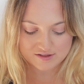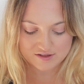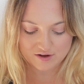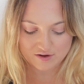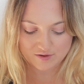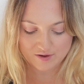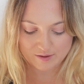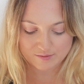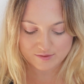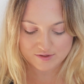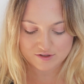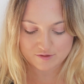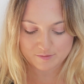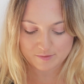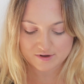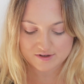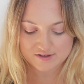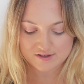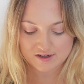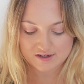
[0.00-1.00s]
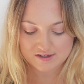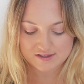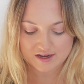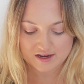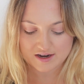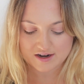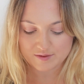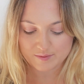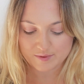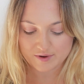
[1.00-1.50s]
so I was super
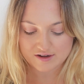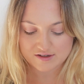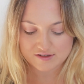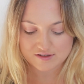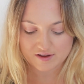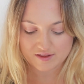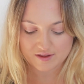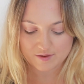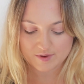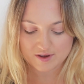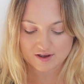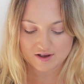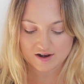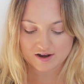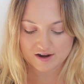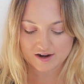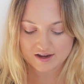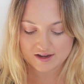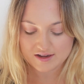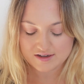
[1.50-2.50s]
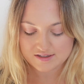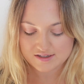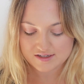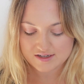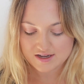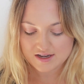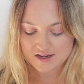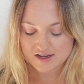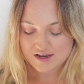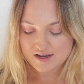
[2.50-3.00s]
excited when I saw that we got
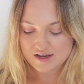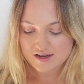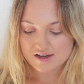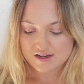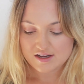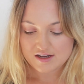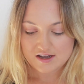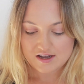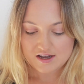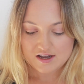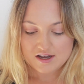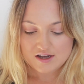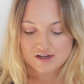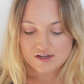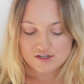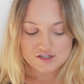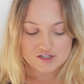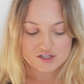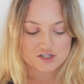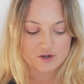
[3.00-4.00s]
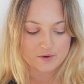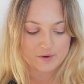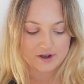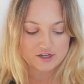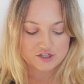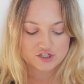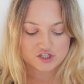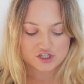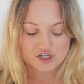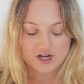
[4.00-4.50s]
it. So
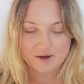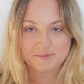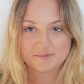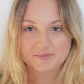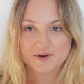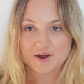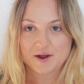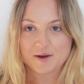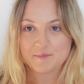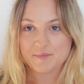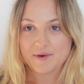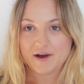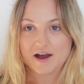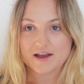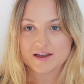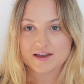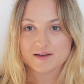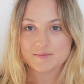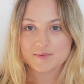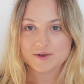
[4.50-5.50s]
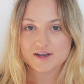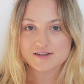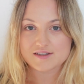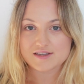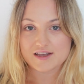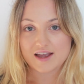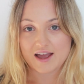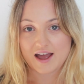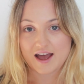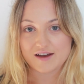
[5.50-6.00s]
I jumped on buying it because
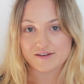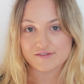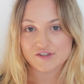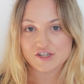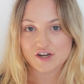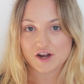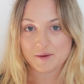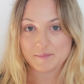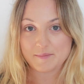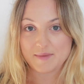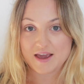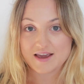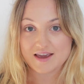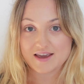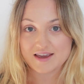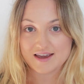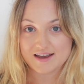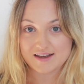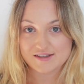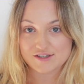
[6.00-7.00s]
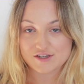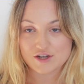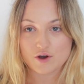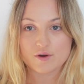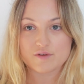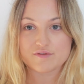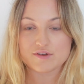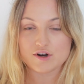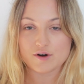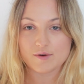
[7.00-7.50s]
they have stopped making it,
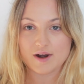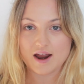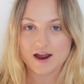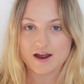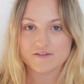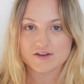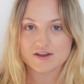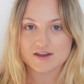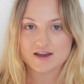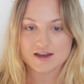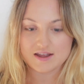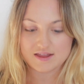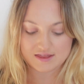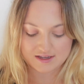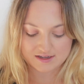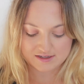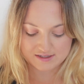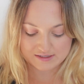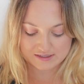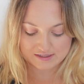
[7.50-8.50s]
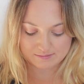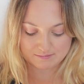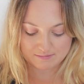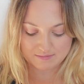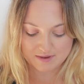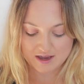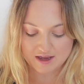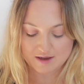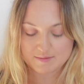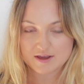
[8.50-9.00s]
so if you don't have it yet, this
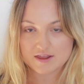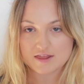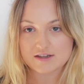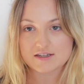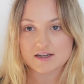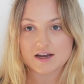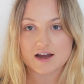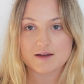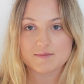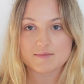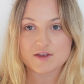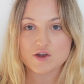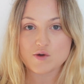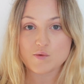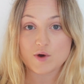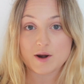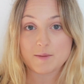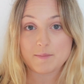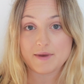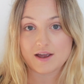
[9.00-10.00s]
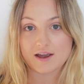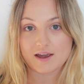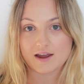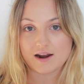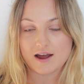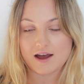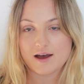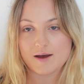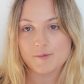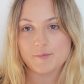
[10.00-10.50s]
may be the time that you want to pick
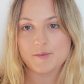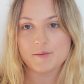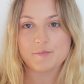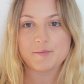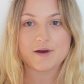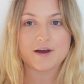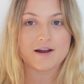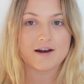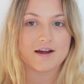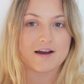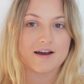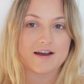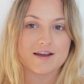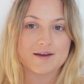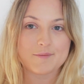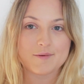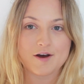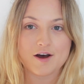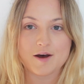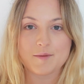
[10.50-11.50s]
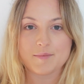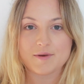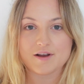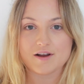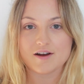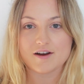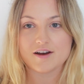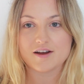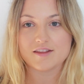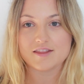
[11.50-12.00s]
it up, but I am hopping
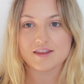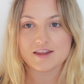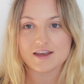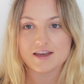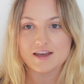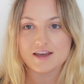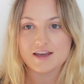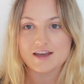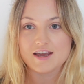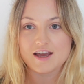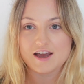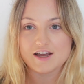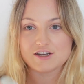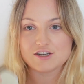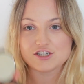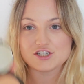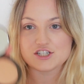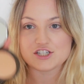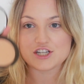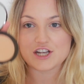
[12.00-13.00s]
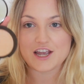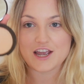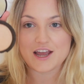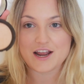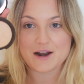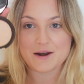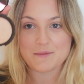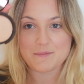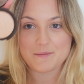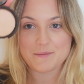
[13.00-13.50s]
on the
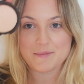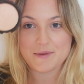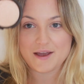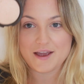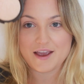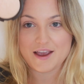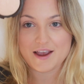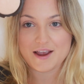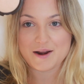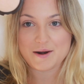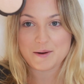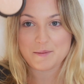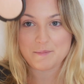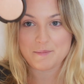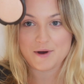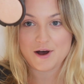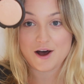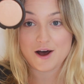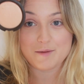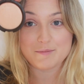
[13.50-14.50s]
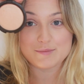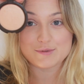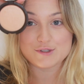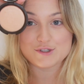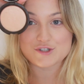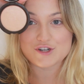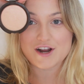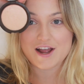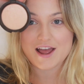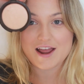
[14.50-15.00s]
champagne pop
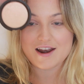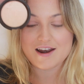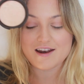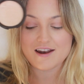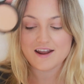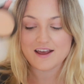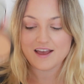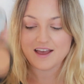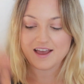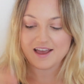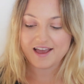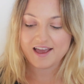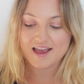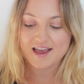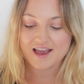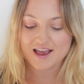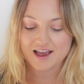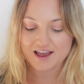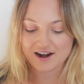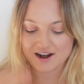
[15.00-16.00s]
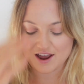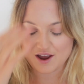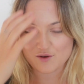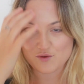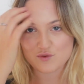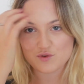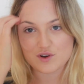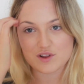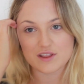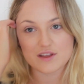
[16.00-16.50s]
trend and I
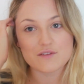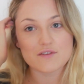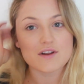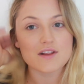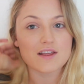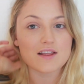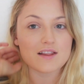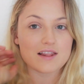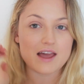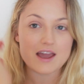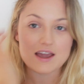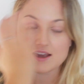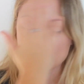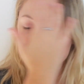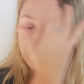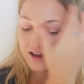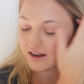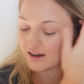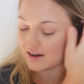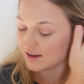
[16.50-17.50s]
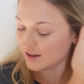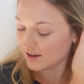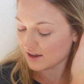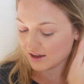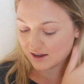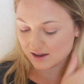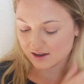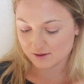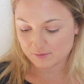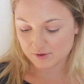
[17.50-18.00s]
really really like it.
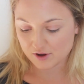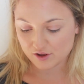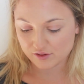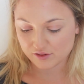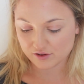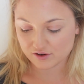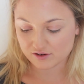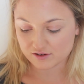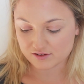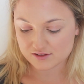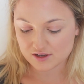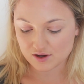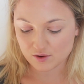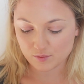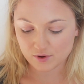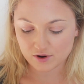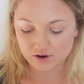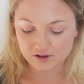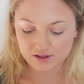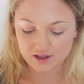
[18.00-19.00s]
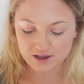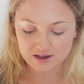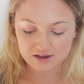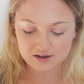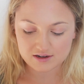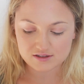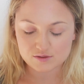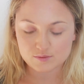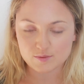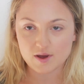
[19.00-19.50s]
Um, all the girls at work like
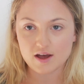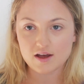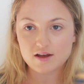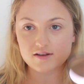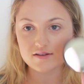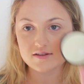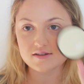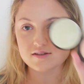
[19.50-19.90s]
it as well,